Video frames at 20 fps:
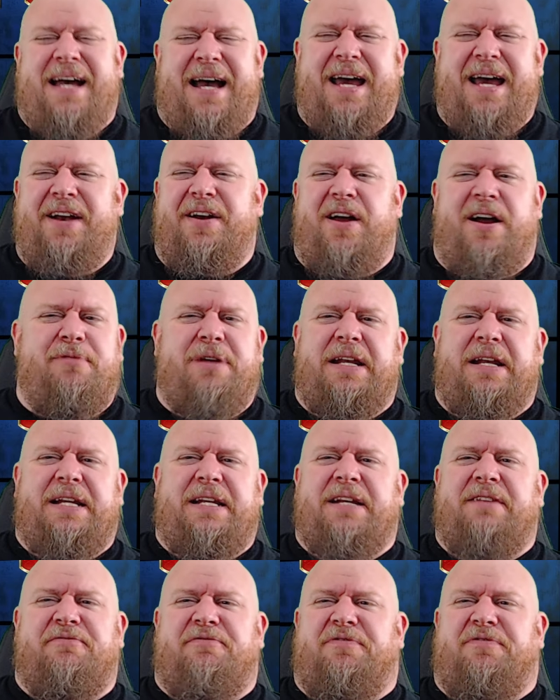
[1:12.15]
I don't know, I really
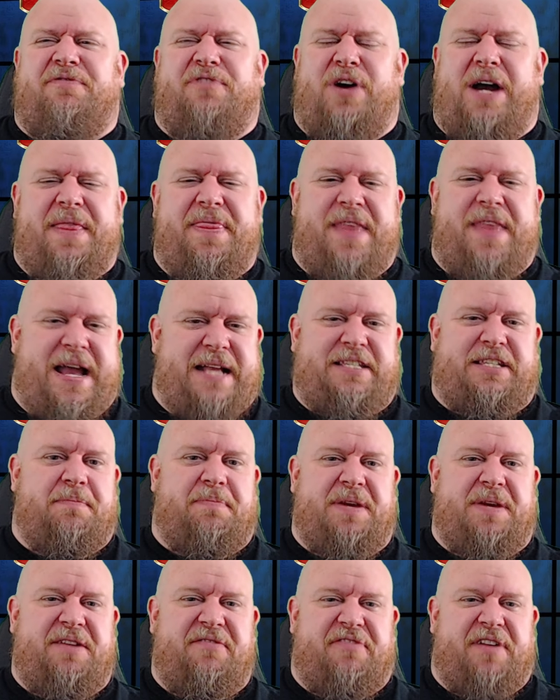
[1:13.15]
didn't find that to
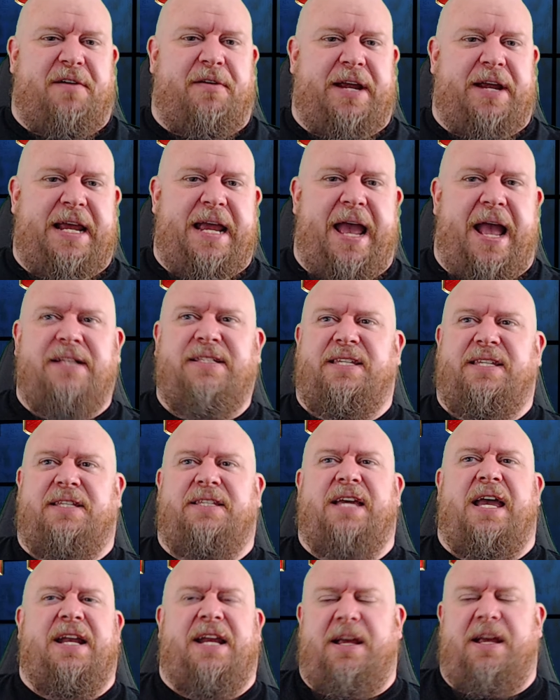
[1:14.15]
be very
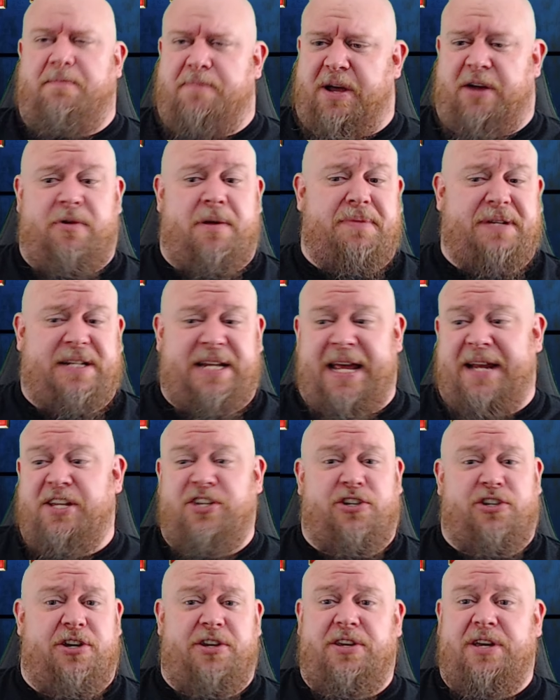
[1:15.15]
entertaining, but Robert Downey
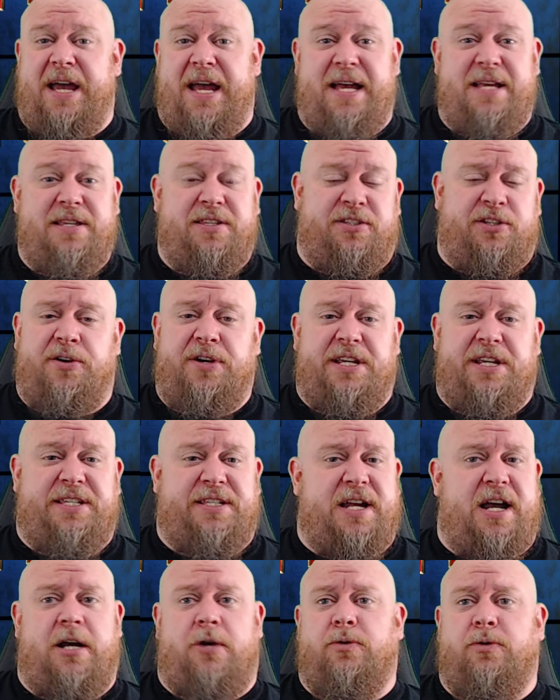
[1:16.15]
Jr. as Tony
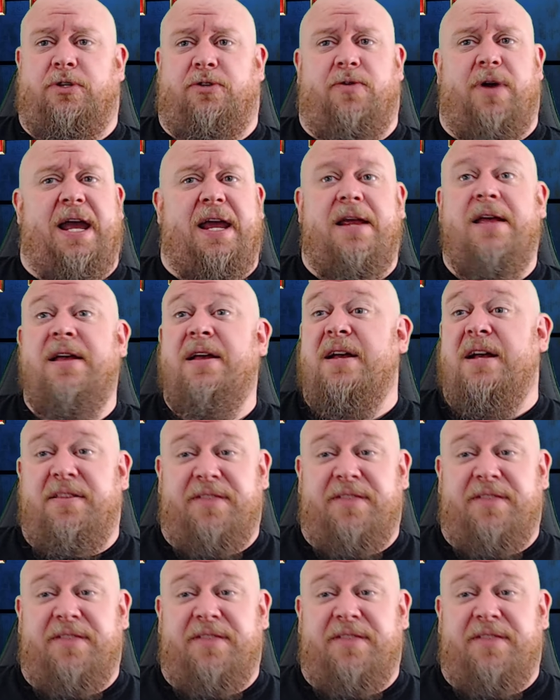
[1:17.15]
Stark was great.